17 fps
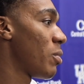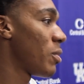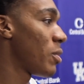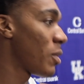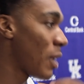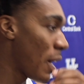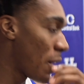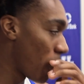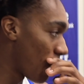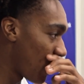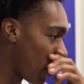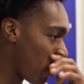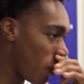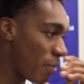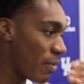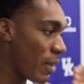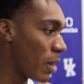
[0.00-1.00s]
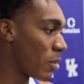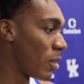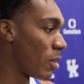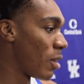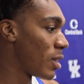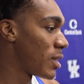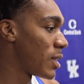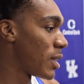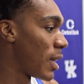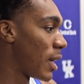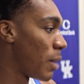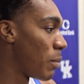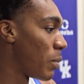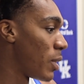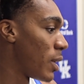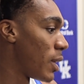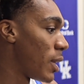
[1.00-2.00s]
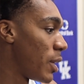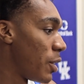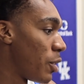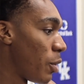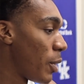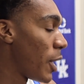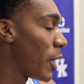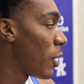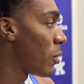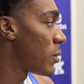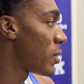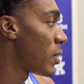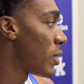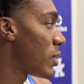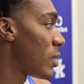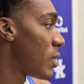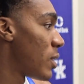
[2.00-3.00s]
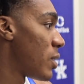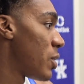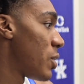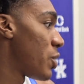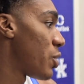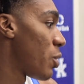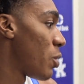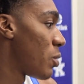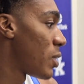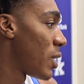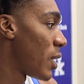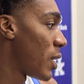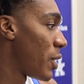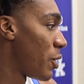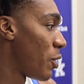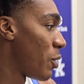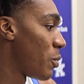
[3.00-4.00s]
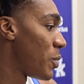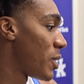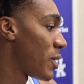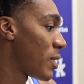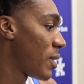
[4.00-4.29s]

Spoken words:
I don't think we fouled a lot tonight, but, you know, it helps us and it just shows that, you know,